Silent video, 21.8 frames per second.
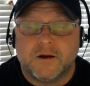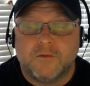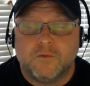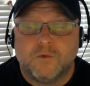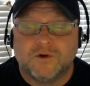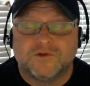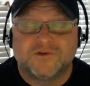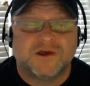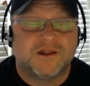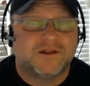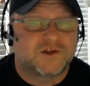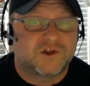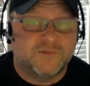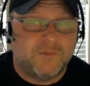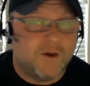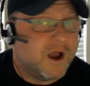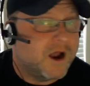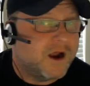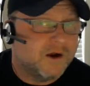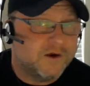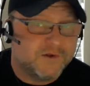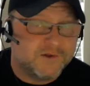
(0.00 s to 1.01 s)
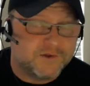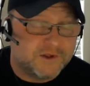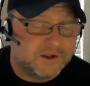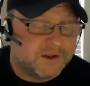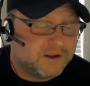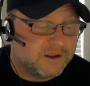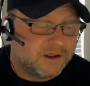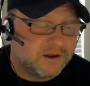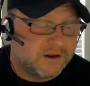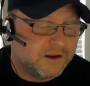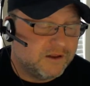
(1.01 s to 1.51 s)
Once that expires,
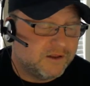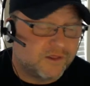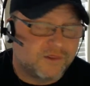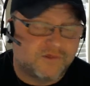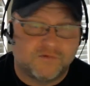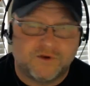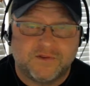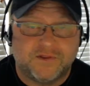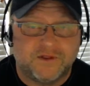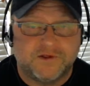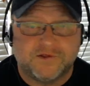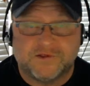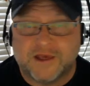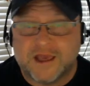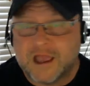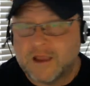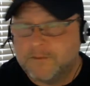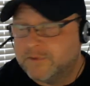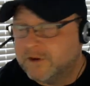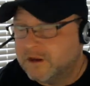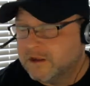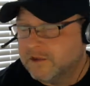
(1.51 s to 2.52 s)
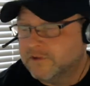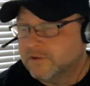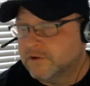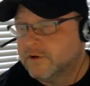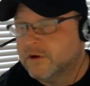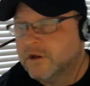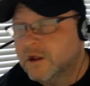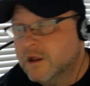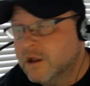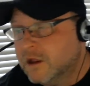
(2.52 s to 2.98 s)
you get either 3 things happen: either